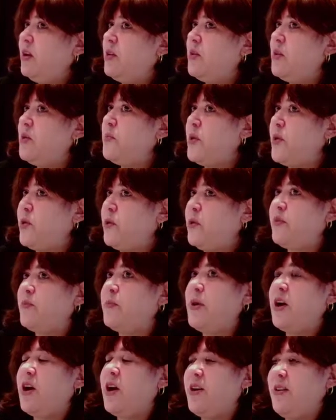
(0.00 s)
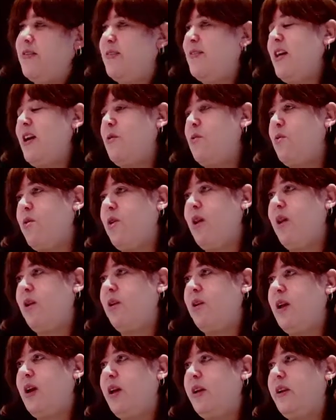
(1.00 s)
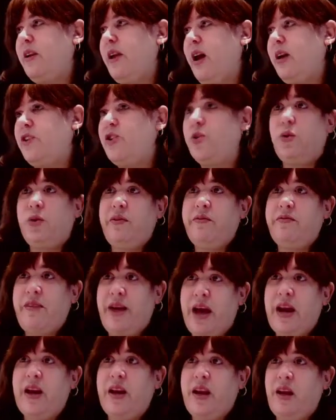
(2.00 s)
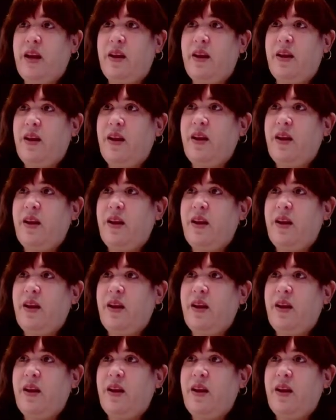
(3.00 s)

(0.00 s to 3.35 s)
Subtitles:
the mirrors, because they were a tool of vanity.